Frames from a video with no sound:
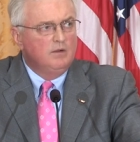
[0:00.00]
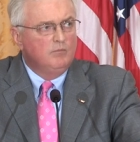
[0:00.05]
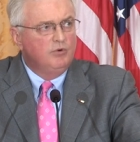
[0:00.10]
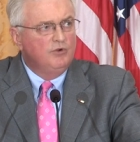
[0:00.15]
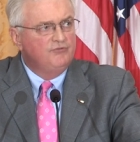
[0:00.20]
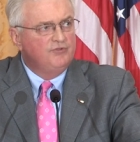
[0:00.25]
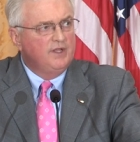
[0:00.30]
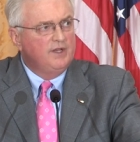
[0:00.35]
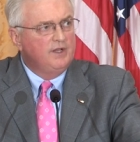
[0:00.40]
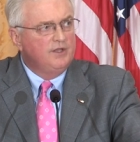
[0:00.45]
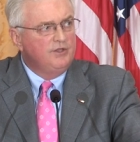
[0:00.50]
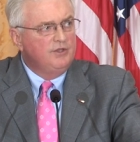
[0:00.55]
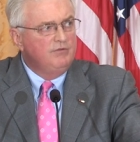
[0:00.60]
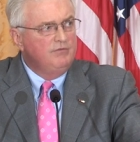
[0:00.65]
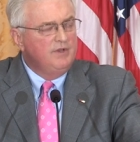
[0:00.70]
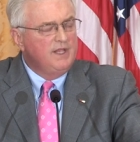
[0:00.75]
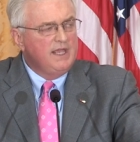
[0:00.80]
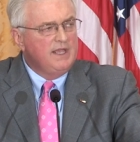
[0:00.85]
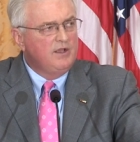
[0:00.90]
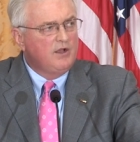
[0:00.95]
present a
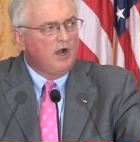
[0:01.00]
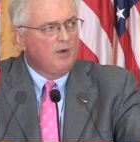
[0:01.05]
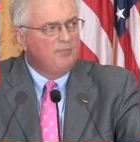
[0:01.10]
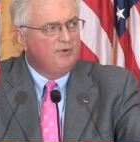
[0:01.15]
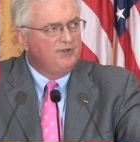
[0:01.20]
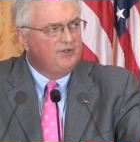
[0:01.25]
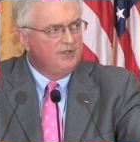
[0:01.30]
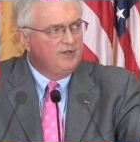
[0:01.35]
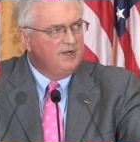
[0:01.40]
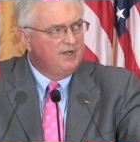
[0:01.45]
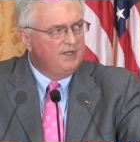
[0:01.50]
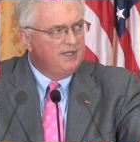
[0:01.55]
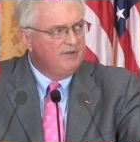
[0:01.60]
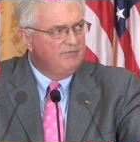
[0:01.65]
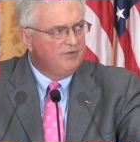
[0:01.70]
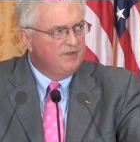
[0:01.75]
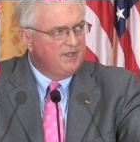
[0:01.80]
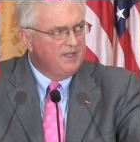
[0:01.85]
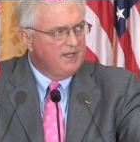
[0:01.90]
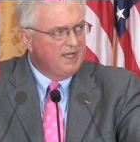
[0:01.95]
unique opportunity
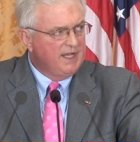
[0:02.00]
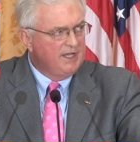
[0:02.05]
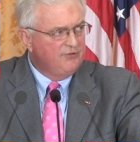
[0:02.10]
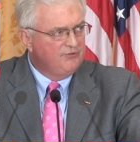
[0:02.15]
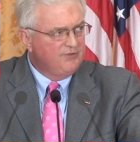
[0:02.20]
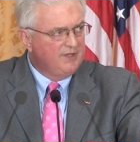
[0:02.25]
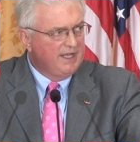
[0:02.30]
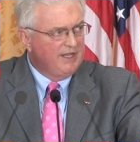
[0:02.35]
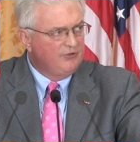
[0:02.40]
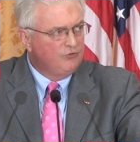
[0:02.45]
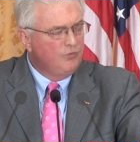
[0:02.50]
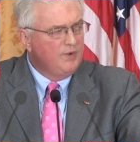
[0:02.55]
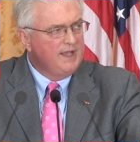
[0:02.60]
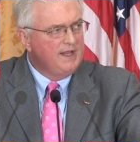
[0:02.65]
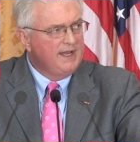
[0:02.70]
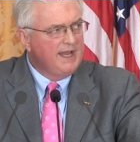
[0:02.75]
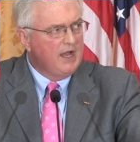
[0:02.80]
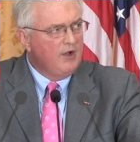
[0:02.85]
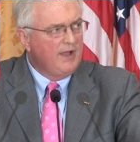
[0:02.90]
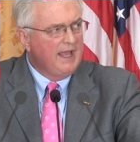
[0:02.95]
for the United States.
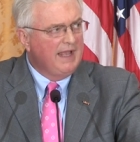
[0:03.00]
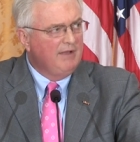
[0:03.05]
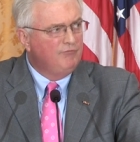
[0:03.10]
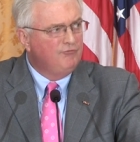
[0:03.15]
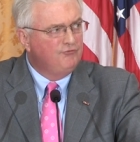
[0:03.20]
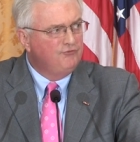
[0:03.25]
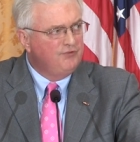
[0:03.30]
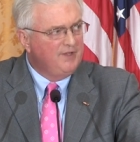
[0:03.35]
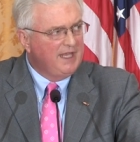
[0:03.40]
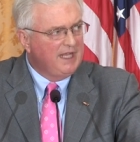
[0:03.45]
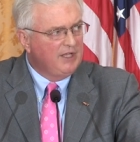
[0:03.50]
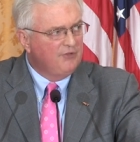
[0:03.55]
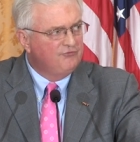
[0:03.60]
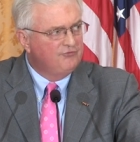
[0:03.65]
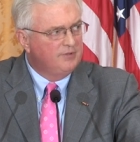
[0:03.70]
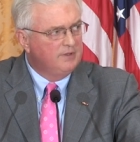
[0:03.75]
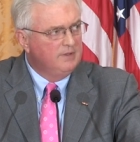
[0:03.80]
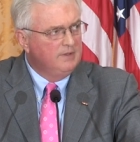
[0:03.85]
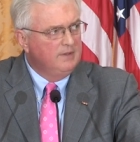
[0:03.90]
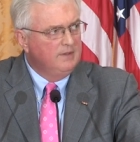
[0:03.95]
We now have
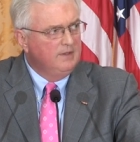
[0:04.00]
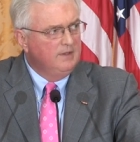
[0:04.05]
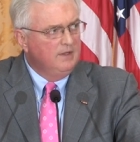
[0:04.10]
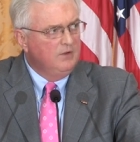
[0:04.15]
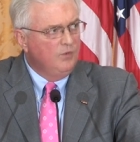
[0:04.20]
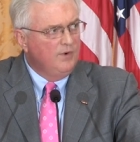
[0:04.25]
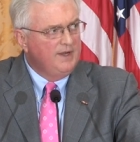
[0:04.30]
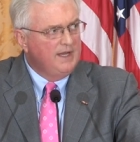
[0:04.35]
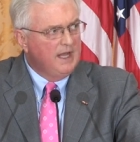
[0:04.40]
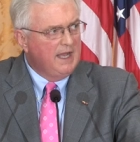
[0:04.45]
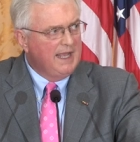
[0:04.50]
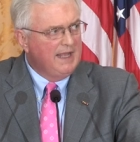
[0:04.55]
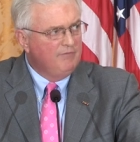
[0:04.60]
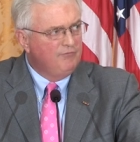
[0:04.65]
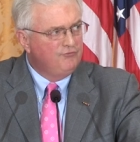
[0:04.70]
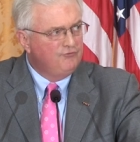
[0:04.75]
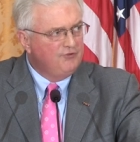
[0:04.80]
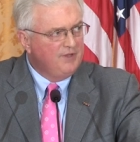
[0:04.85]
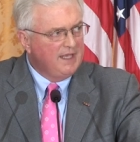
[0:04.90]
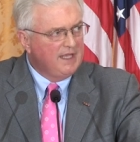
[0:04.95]
six we now
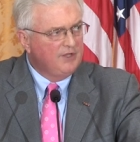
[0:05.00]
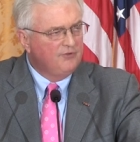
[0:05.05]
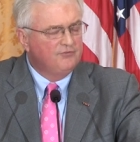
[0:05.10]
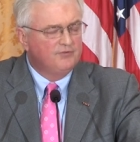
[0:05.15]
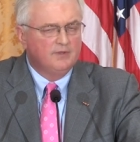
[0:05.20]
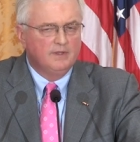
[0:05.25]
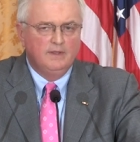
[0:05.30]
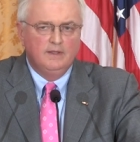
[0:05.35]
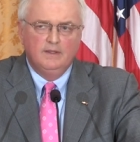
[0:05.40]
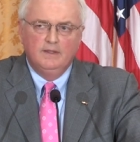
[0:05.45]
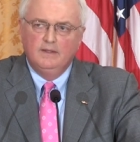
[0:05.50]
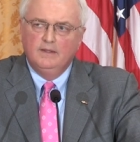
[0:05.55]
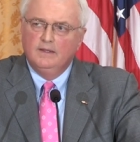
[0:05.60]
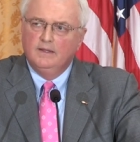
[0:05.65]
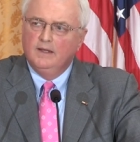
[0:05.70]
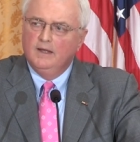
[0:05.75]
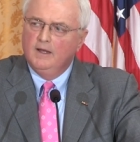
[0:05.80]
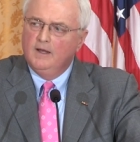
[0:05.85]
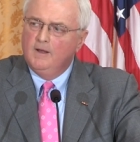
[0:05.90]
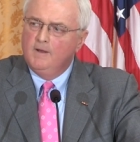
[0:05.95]
have six
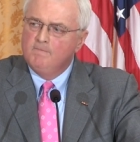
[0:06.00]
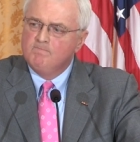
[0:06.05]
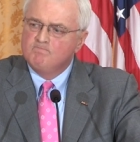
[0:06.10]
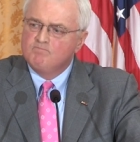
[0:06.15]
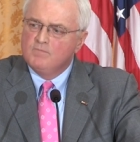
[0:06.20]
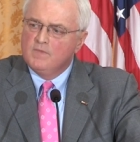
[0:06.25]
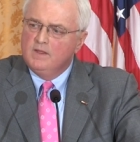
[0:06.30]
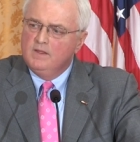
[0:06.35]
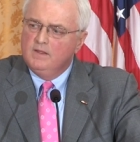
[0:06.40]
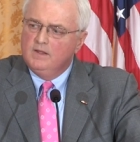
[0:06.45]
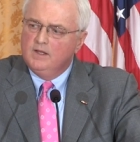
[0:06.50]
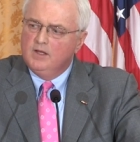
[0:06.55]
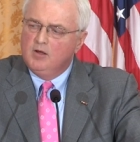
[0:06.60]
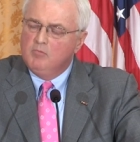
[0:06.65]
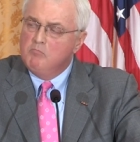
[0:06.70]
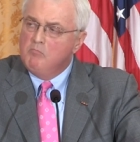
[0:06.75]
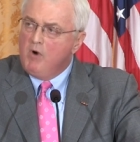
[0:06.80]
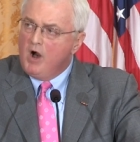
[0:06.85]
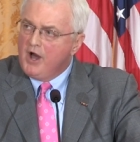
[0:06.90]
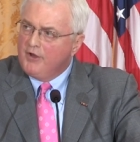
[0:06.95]
um, uh,
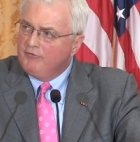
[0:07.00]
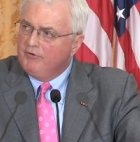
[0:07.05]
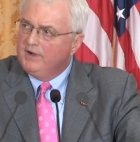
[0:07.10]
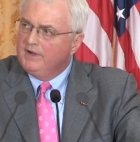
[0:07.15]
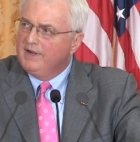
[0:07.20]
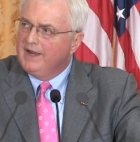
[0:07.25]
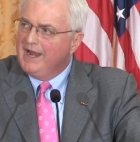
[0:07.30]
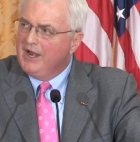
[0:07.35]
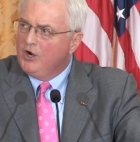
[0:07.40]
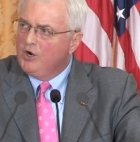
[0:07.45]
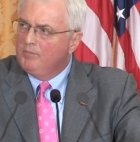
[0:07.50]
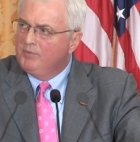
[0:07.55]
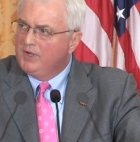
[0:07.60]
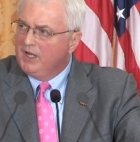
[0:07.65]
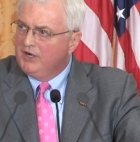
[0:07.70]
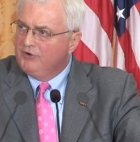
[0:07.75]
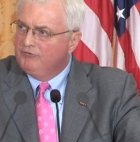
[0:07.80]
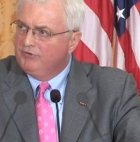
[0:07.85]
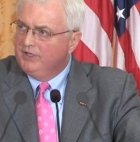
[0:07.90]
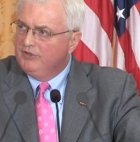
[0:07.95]
moderate Arab
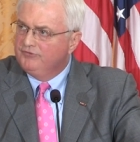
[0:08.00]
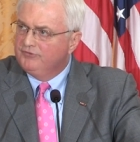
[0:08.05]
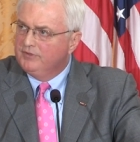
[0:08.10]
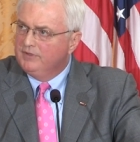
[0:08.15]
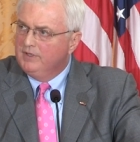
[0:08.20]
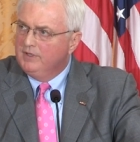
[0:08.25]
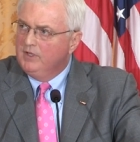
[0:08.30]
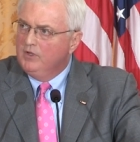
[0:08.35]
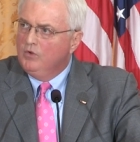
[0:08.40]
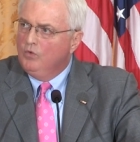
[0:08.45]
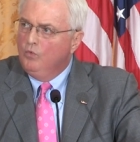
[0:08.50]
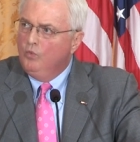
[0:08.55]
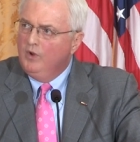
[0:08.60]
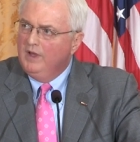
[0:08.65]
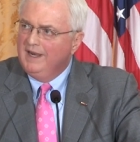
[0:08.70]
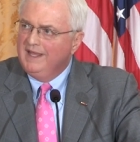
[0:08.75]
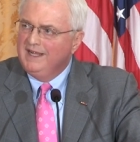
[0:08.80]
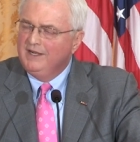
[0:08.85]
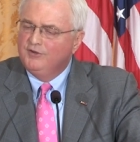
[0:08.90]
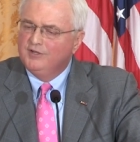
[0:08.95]
countries
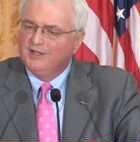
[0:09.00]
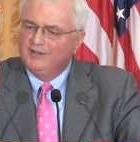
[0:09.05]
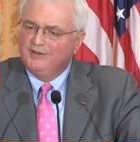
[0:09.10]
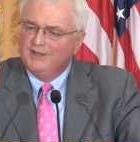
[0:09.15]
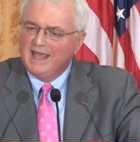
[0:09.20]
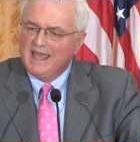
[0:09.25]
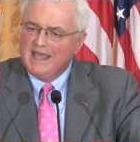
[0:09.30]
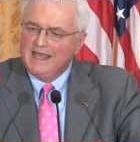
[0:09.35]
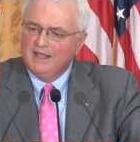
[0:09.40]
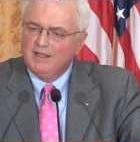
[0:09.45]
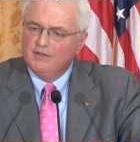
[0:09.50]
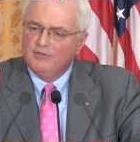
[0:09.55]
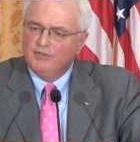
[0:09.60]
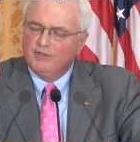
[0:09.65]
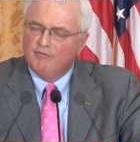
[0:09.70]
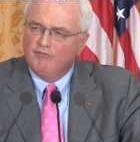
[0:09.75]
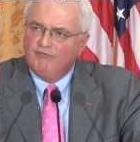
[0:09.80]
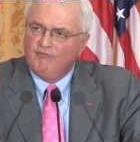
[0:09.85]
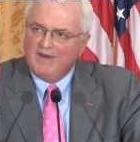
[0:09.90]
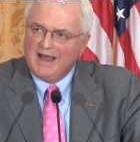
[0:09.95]
willing to take
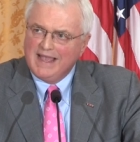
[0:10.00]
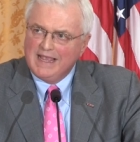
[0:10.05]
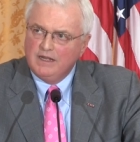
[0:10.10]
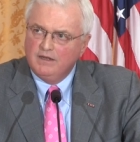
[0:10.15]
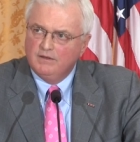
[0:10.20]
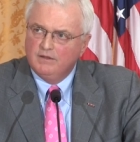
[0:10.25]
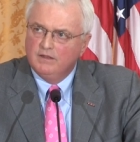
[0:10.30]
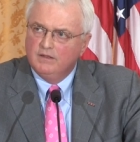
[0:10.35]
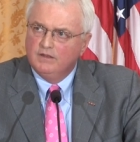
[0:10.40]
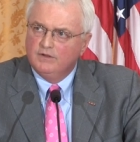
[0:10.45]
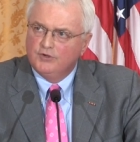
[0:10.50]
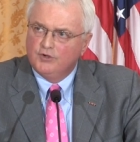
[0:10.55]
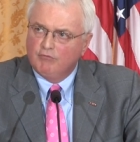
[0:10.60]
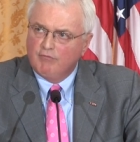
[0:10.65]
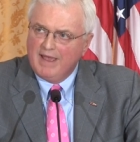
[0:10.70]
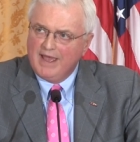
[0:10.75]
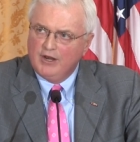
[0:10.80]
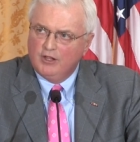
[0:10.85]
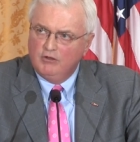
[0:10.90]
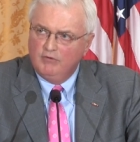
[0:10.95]
the fight to
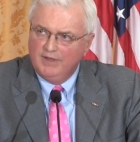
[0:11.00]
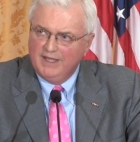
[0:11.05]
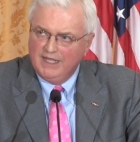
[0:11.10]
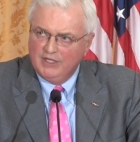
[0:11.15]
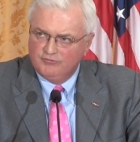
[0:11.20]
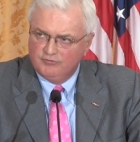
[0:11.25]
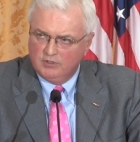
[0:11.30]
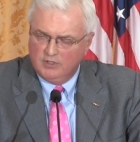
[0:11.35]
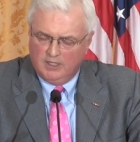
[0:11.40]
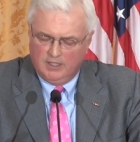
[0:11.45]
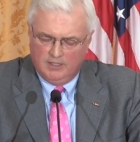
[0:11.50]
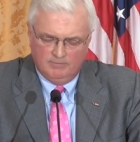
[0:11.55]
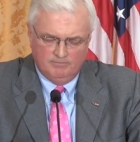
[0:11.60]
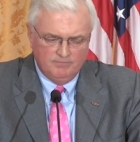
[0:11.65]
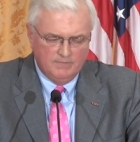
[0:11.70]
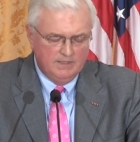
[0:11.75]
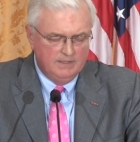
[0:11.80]
radical Islam.